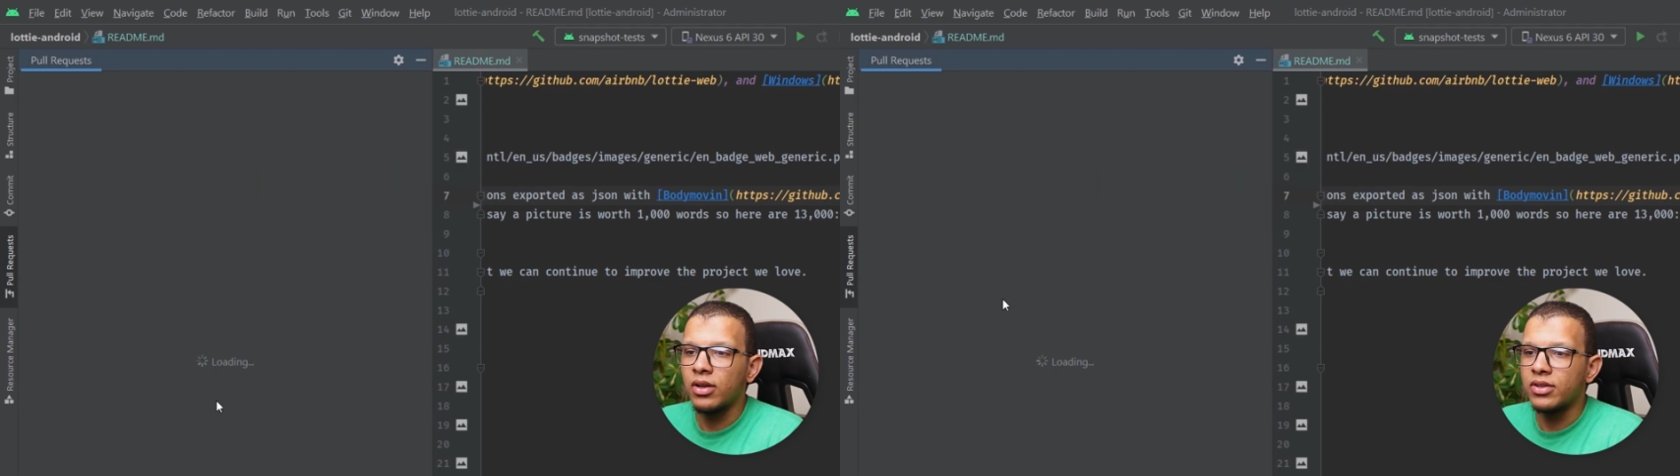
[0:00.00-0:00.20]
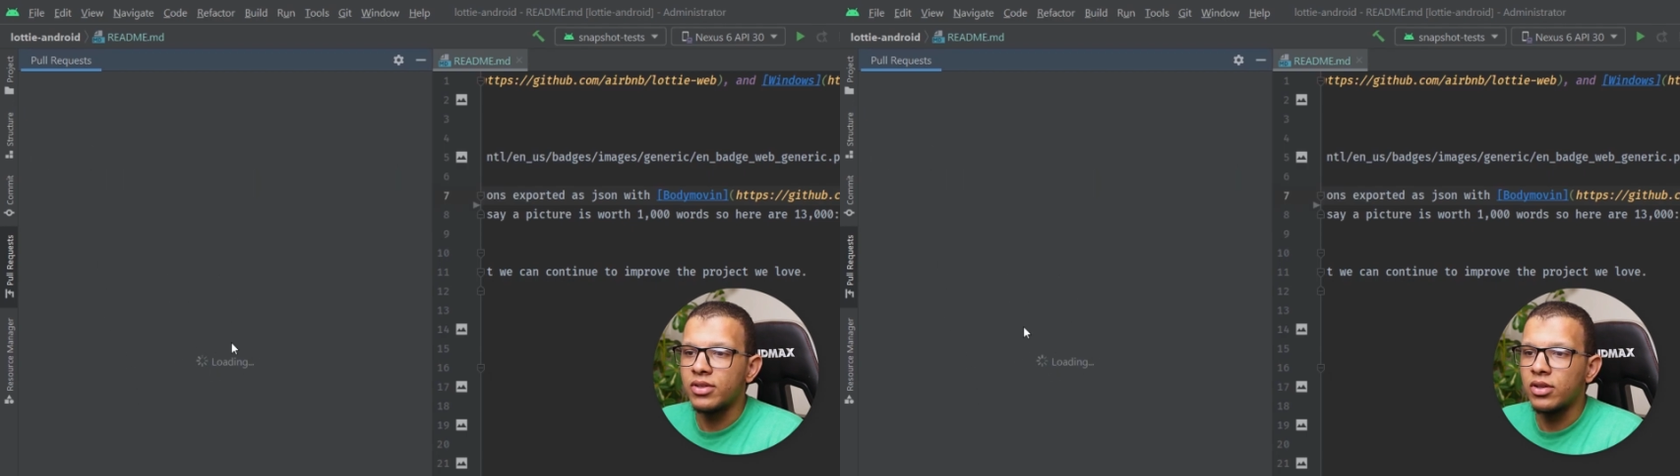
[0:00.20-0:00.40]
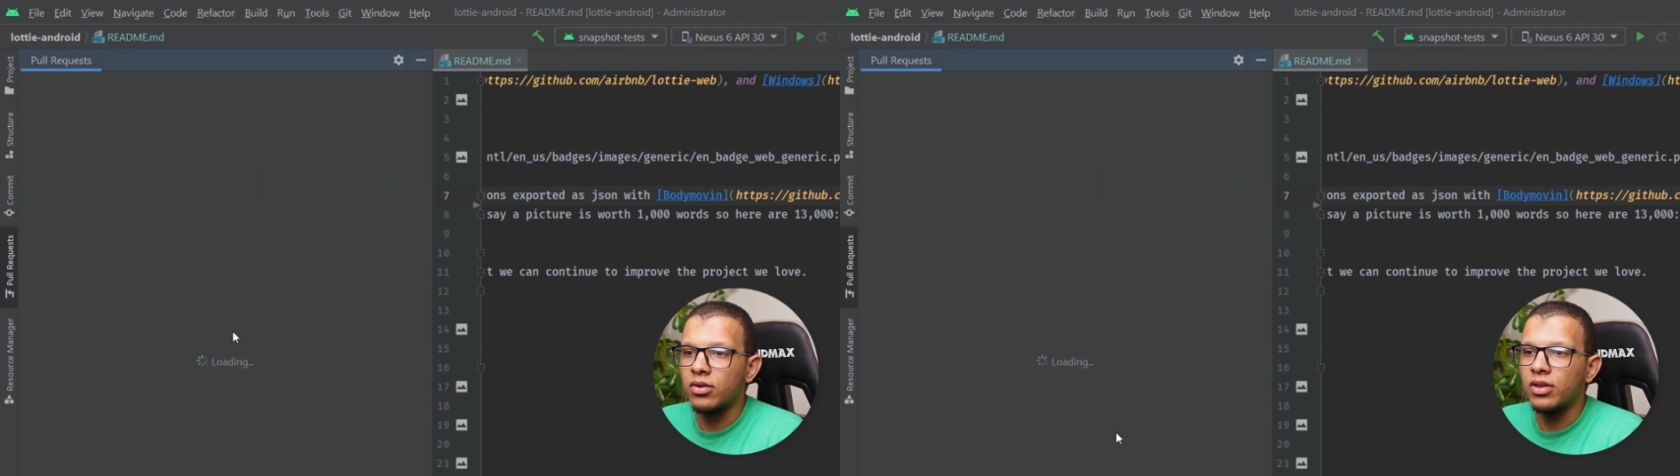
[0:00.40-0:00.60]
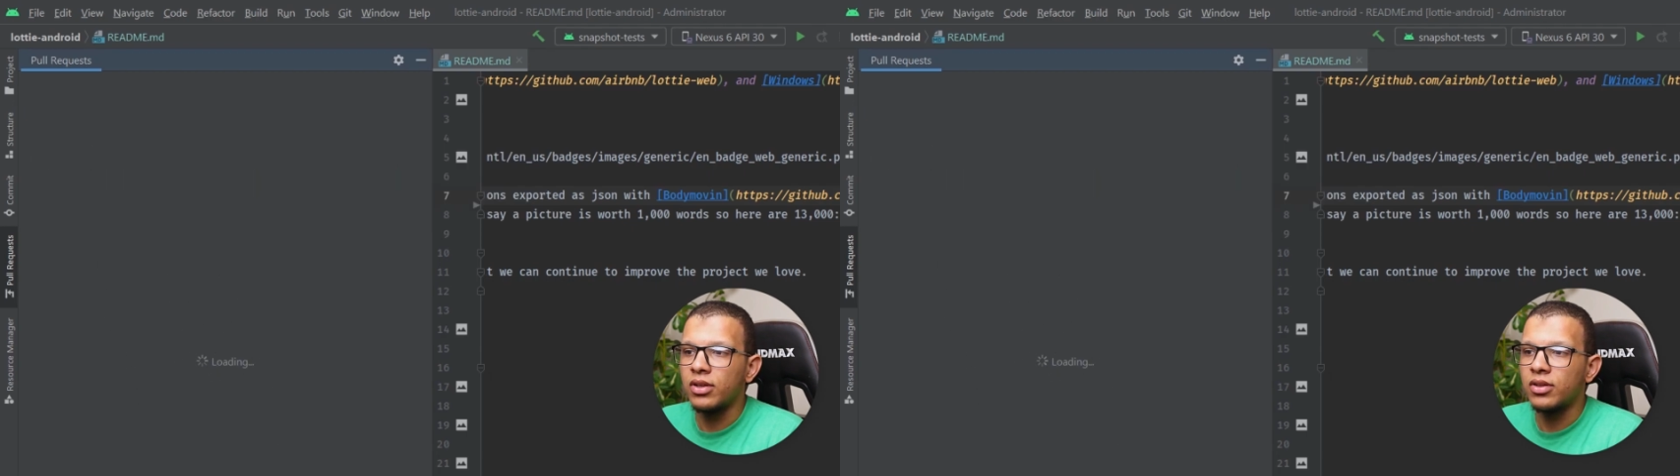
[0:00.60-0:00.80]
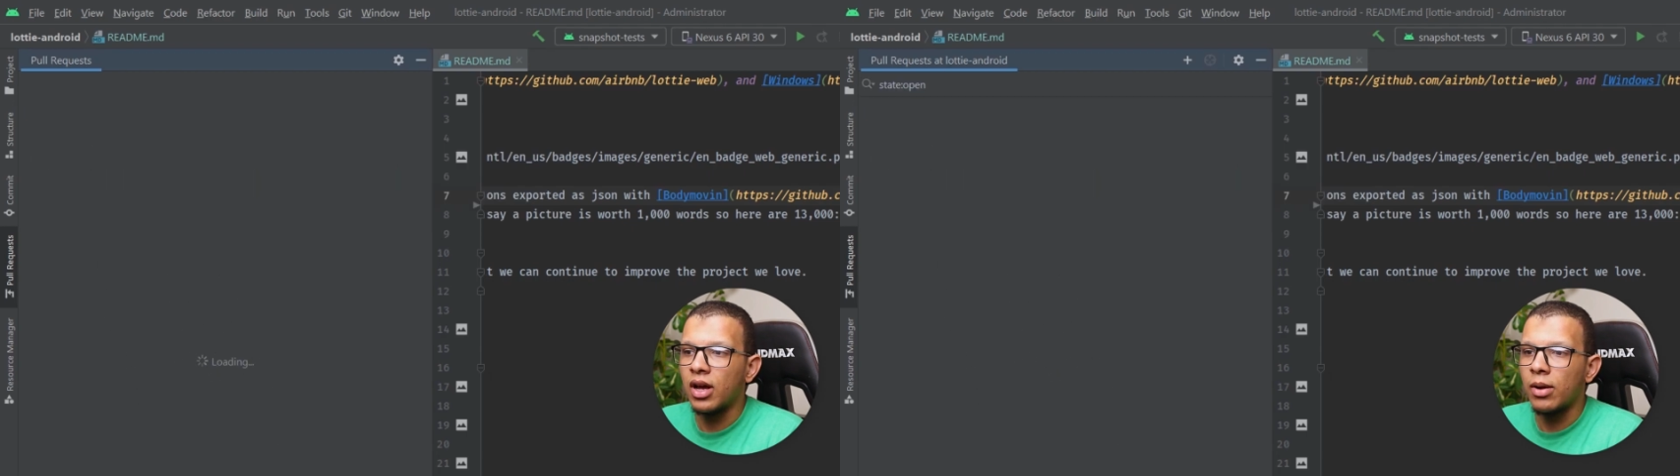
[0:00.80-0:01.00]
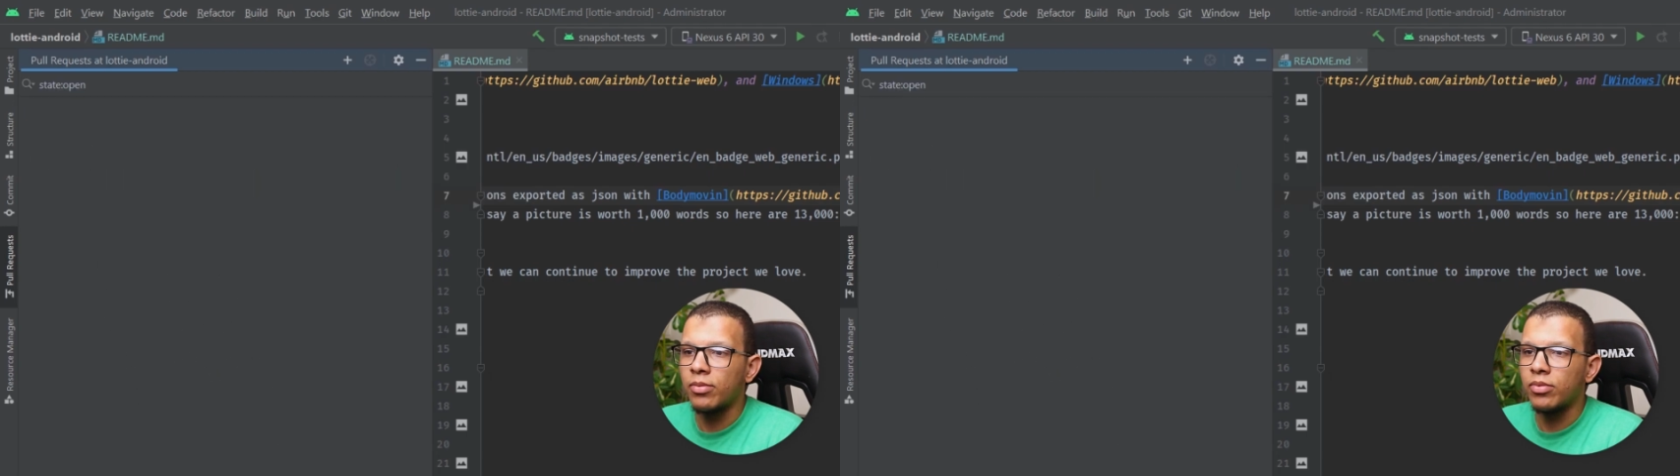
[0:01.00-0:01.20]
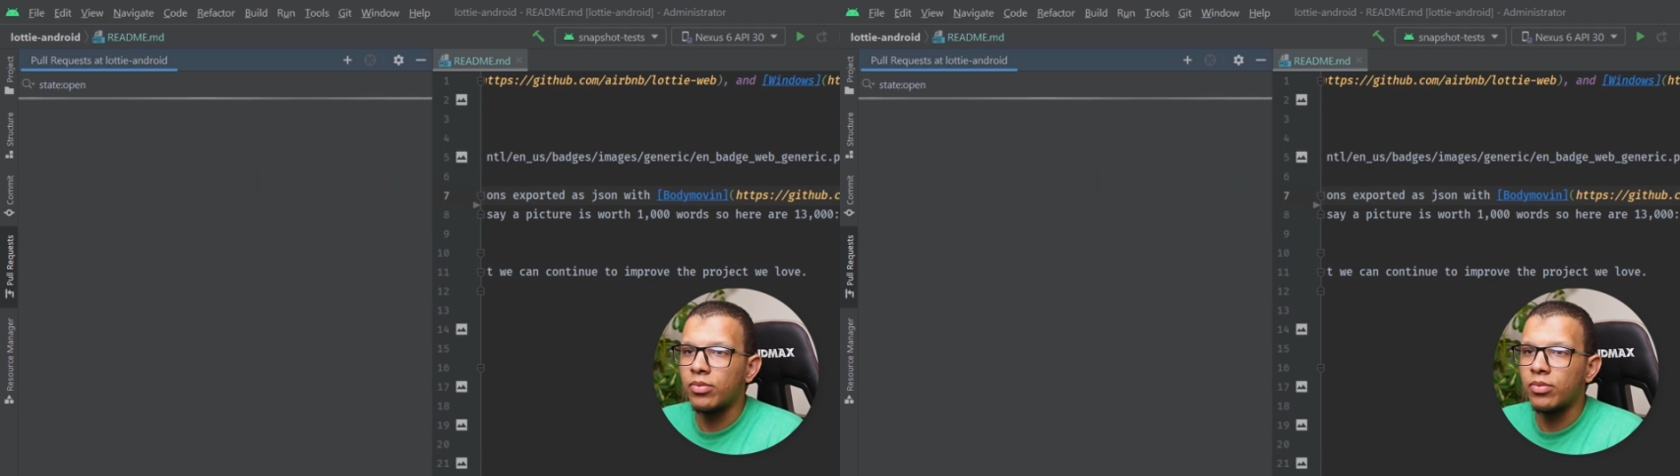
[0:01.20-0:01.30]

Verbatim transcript: there is loading tab